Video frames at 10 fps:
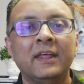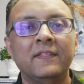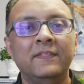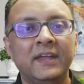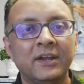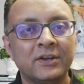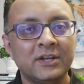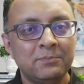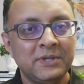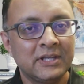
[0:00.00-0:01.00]
they're
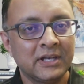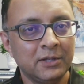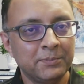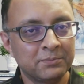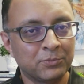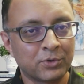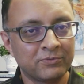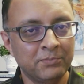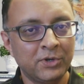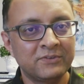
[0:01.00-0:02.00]
going to be a little bit
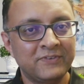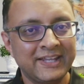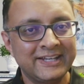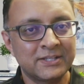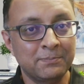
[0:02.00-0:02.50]
more motivated